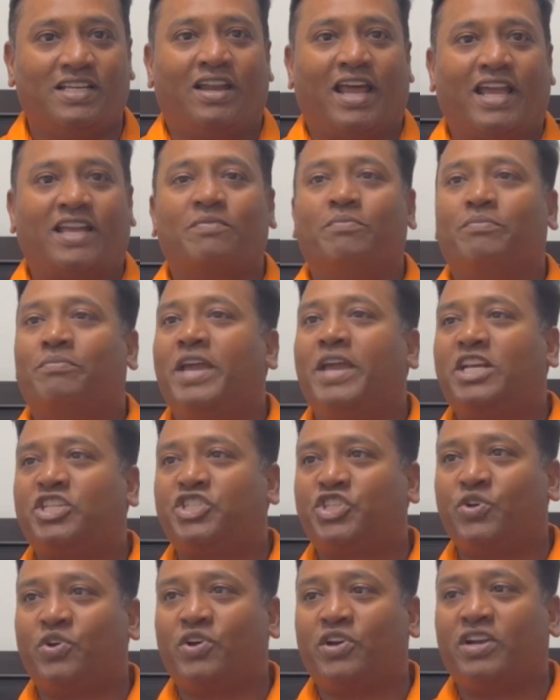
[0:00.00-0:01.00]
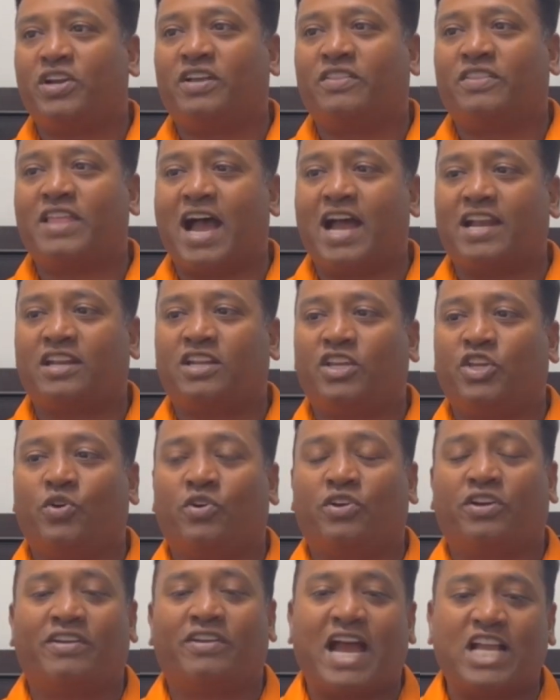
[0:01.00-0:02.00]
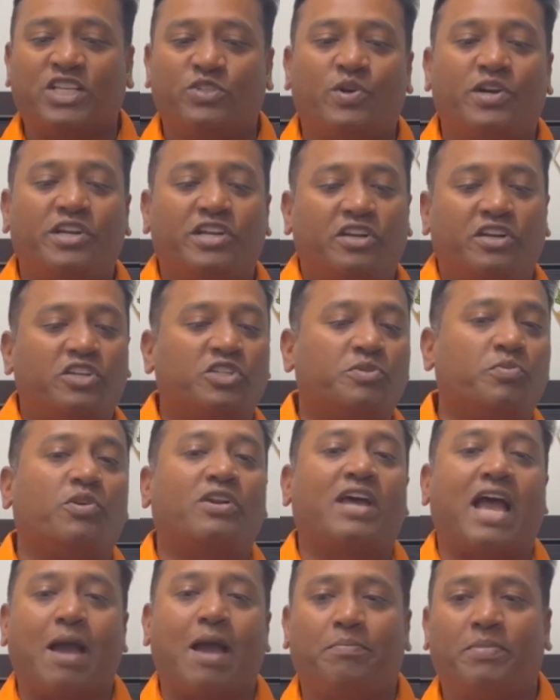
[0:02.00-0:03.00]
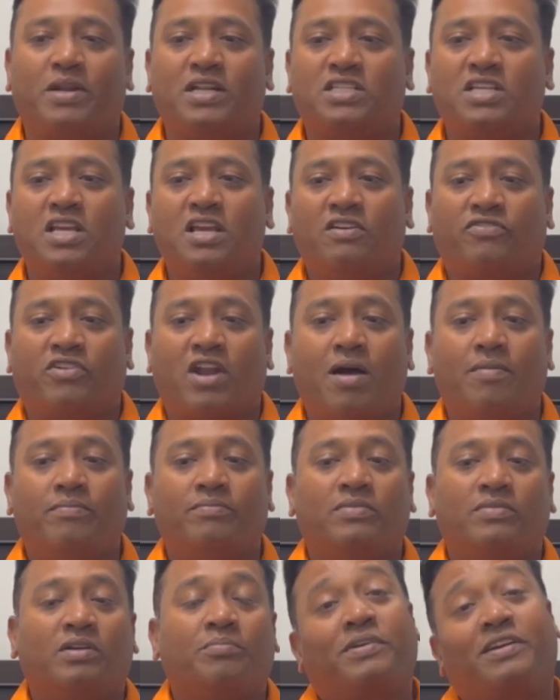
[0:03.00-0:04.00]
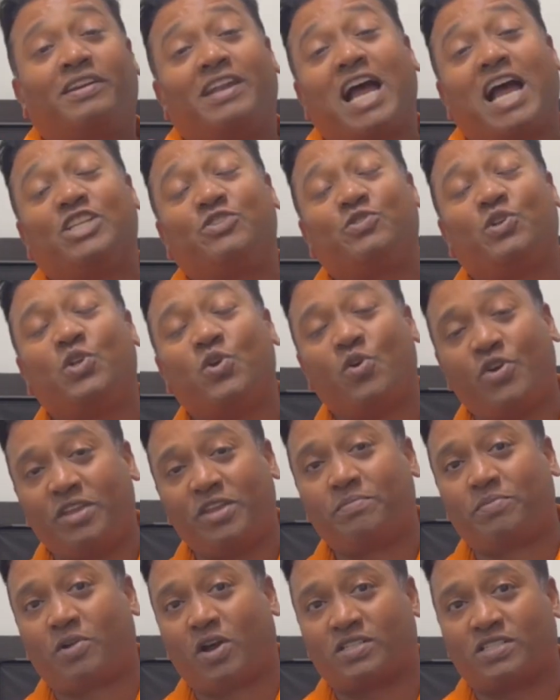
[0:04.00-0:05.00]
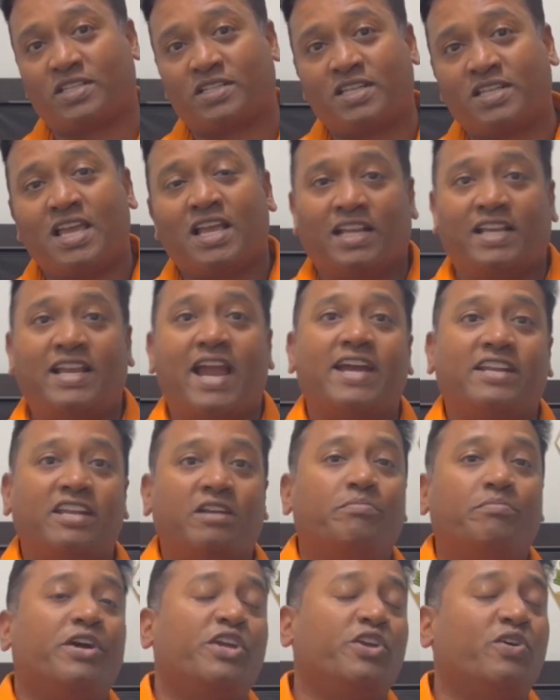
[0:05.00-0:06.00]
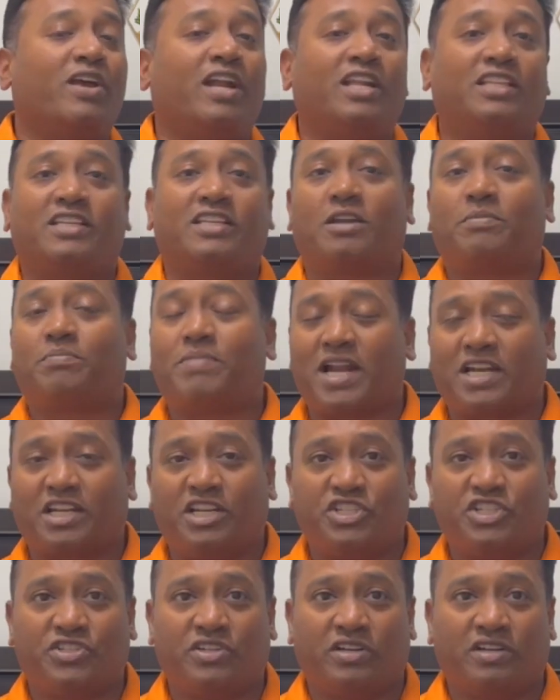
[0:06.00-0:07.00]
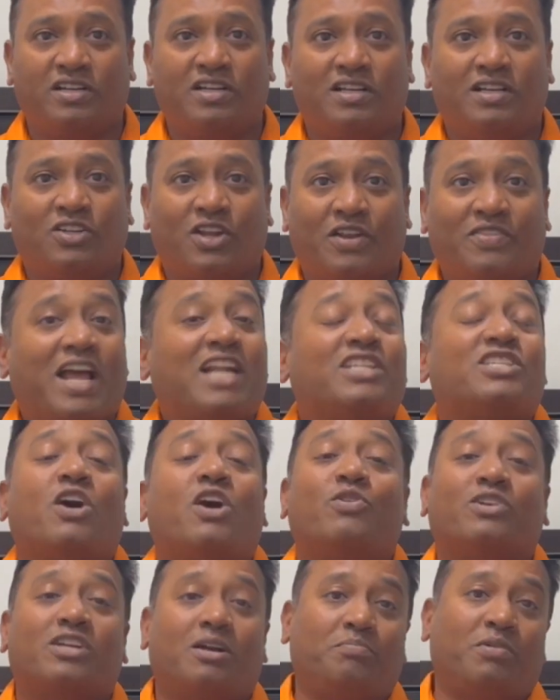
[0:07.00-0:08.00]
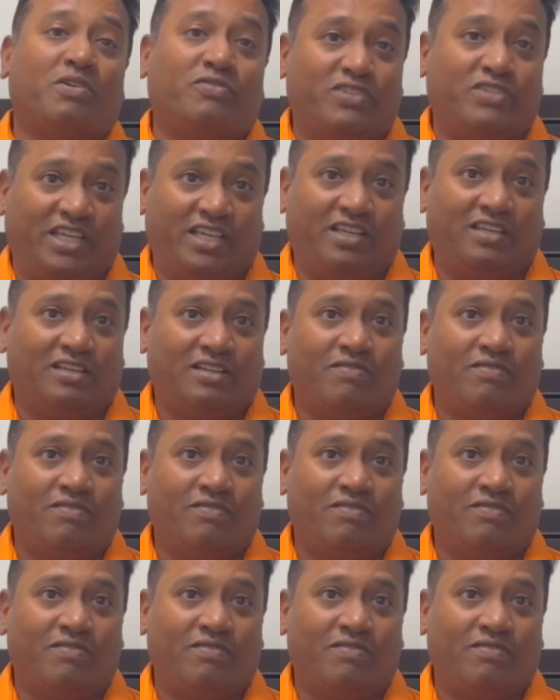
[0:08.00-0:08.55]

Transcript: Like make sure that your gradual return to sport happens from gradual loading process guided by your healthcare practitioner. And that's our cup of tea.